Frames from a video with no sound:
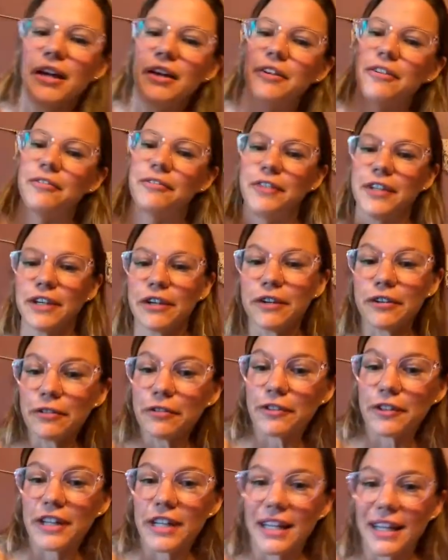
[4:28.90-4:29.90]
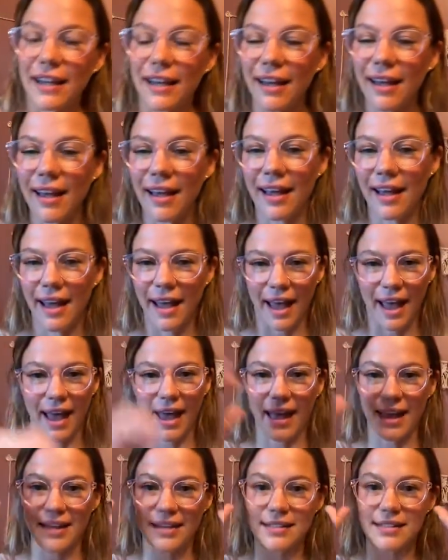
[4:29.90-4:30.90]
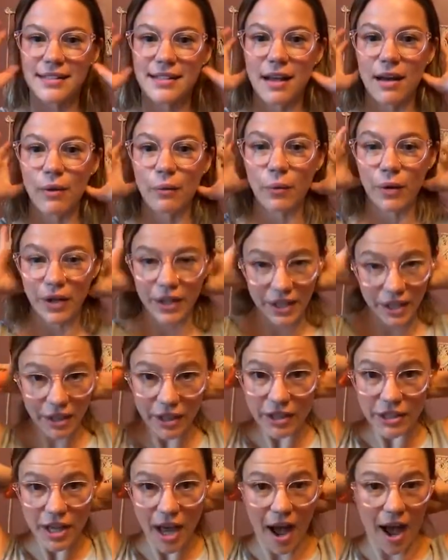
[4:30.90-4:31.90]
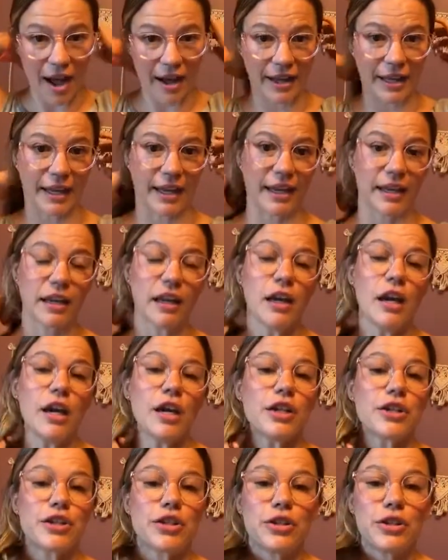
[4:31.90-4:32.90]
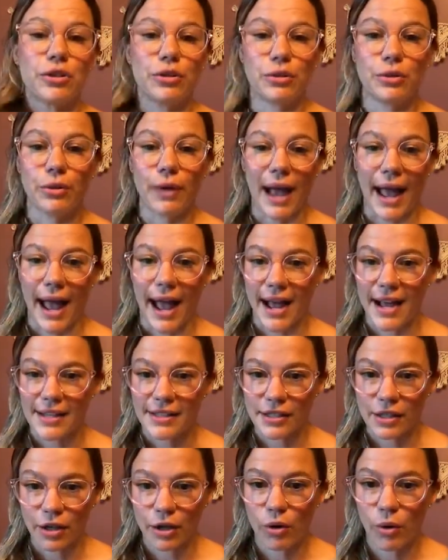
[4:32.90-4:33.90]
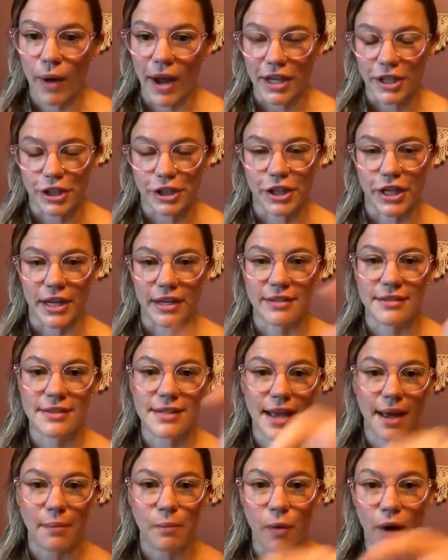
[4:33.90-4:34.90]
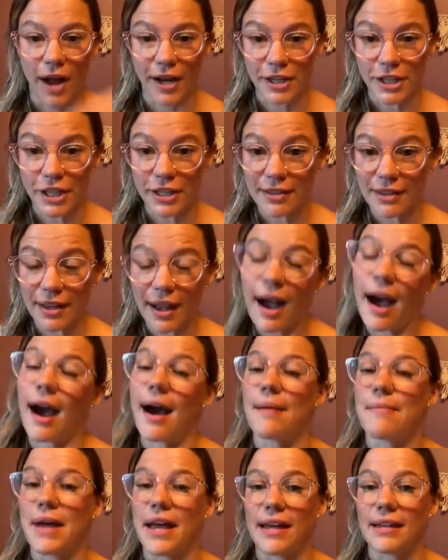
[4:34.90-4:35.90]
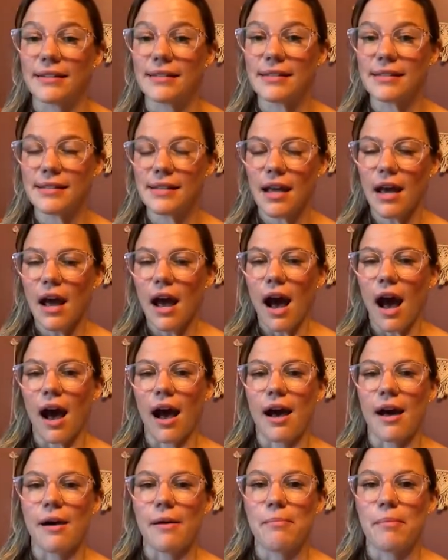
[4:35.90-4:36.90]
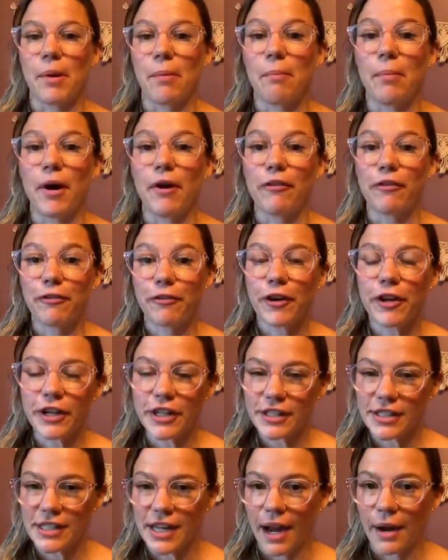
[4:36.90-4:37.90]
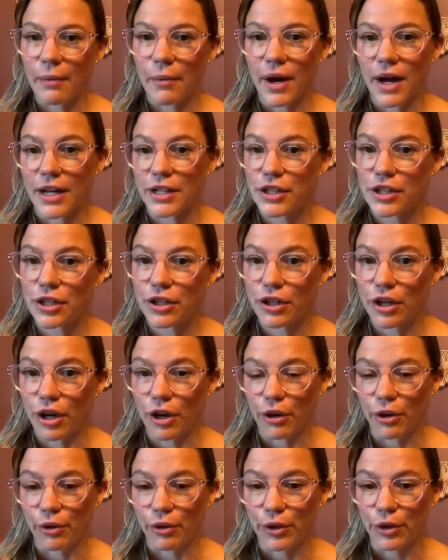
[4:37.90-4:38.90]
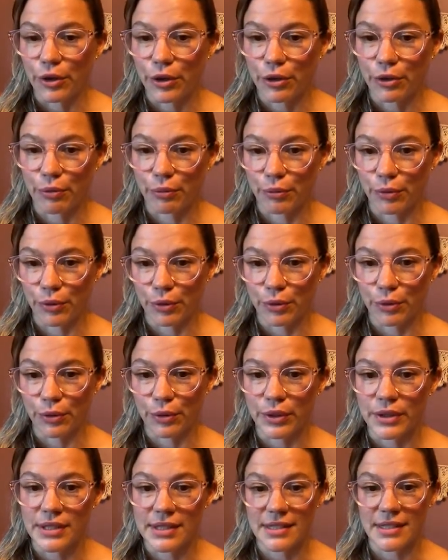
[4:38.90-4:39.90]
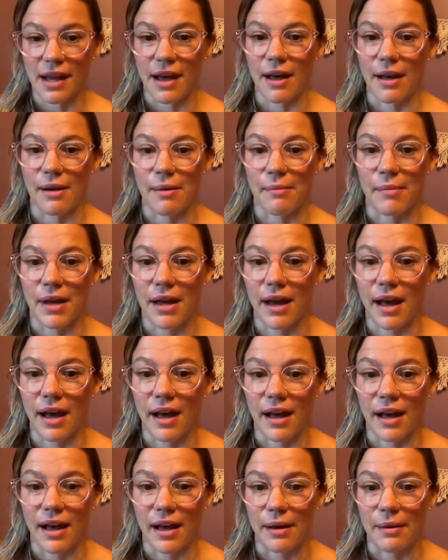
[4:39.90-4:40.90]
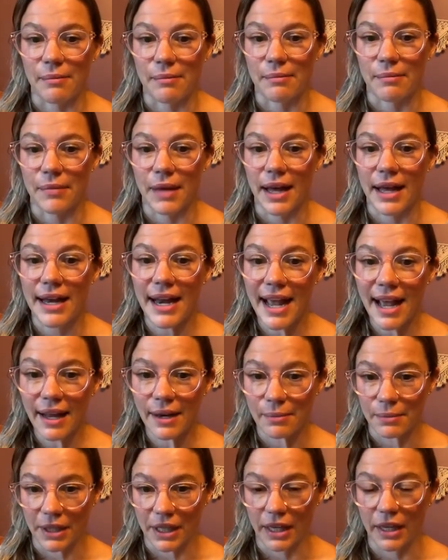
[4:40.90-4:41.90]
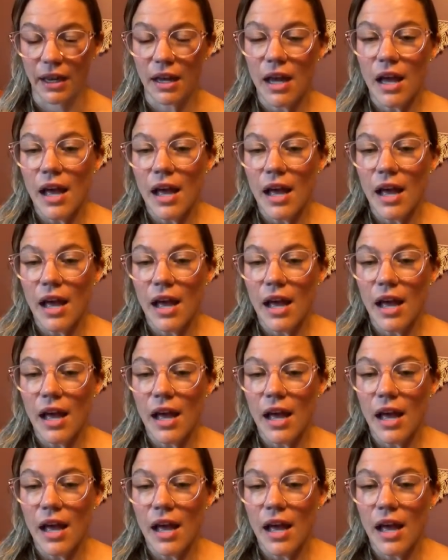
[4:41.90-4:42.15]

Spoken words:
feel free, as we're here talking, to ask questions. I'm watching the comments, but first I want to go through some anatomy,